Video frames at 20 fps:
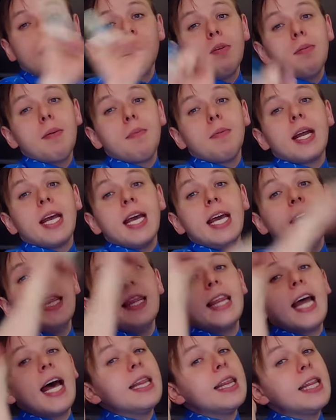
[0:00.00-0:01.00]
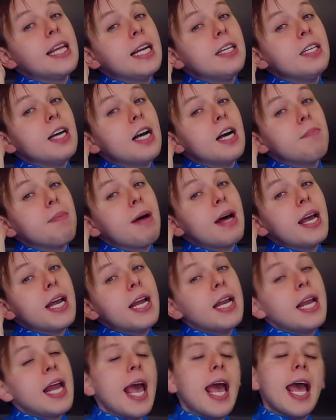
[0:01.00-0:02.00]
Remember to hit that ding dong
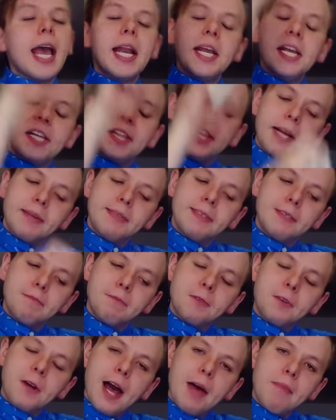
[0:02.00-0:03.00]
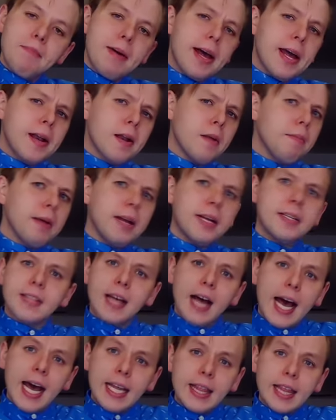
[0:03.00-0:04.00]
button and hit that subscribe button,
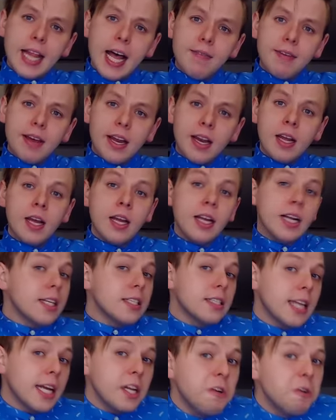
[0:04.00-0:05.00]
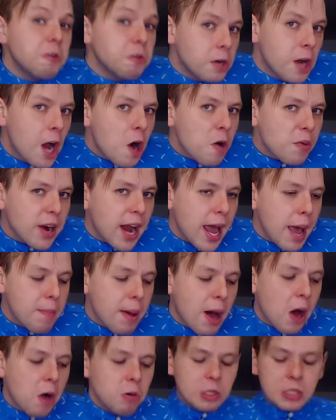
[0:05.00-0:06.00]
because I'd love it, because then you'd know when I
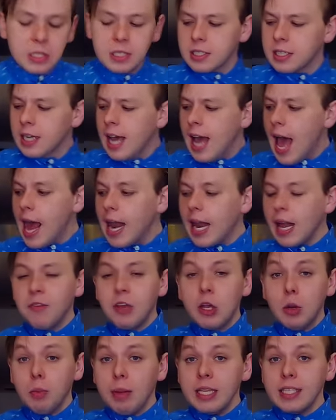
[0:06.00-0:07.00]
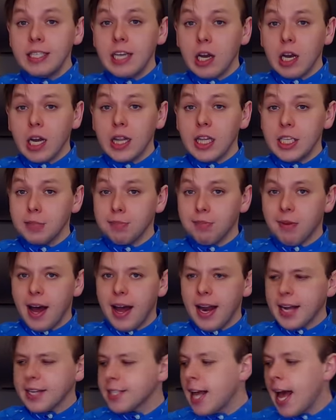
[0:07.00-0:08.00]
post. And if you miss out on these
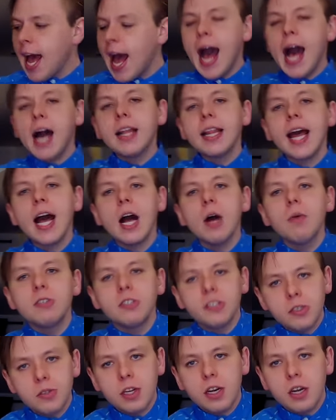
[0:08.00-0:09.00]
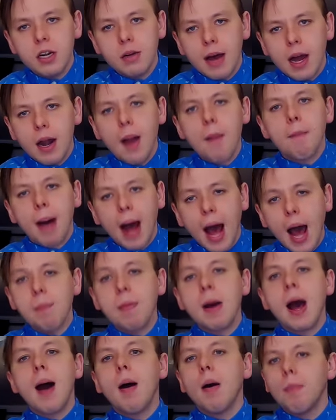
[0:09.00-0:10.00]
products, how the hell would you know about
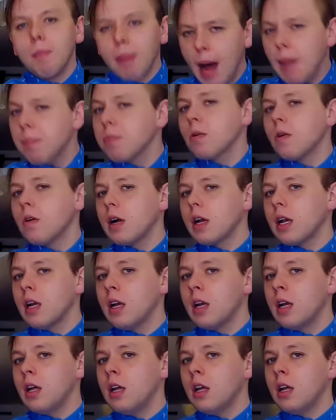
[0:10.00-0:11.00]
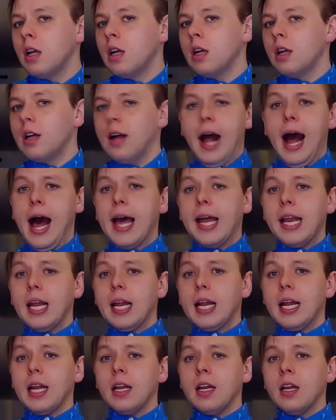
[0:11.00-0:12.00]
popcorn? I
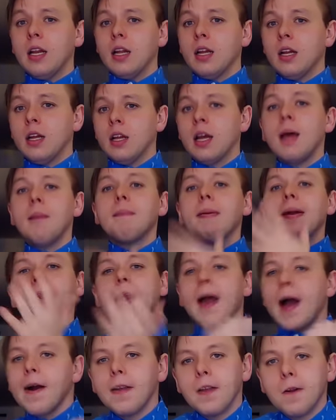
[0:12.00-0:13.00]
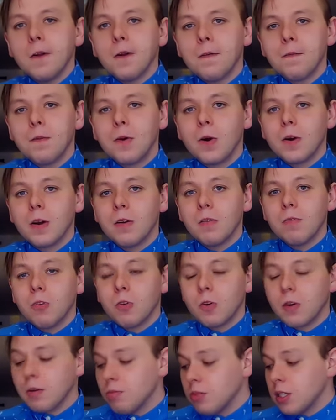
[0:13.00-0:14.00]
didn't, but now you're more
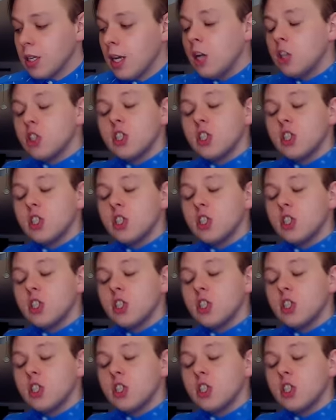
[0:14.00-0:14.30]
informed.